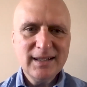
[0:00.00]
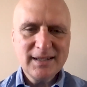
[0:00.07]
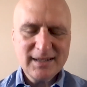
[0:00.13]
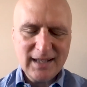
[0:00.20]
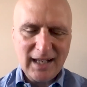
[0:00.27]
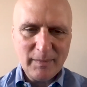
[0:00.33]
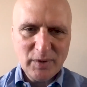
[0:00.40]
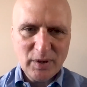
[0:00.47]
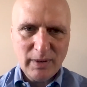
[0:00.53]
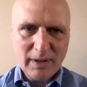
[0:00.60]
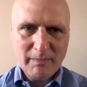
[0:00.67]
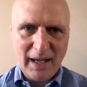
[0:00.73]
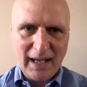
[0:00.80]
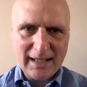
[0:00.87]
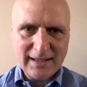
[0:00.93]
Let's stop
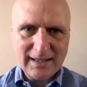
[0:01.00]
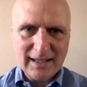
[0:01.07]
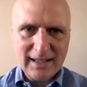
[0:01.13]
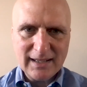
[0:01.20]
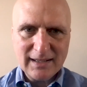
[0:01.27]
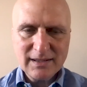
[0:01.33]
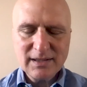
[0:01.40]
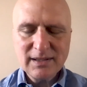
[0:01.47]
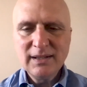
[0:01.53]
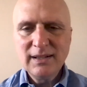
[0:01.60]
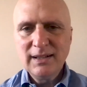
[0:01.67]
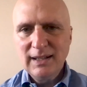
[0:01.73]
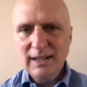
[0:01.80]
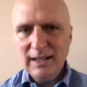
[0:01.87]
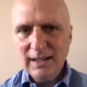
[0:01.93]
doing bad things.
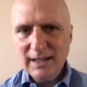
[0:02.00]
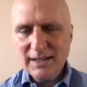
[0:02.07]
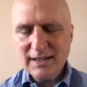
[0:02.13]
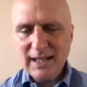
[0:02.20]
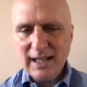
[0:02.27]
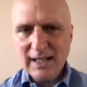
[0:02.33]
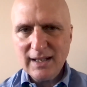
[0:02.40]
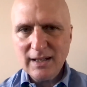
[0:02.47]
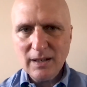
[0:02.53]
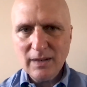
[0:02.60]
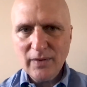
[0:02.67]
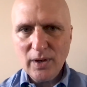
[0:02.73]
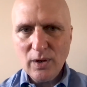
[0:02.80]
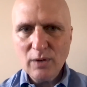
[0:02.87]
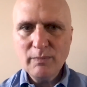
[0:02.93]
Let's take care of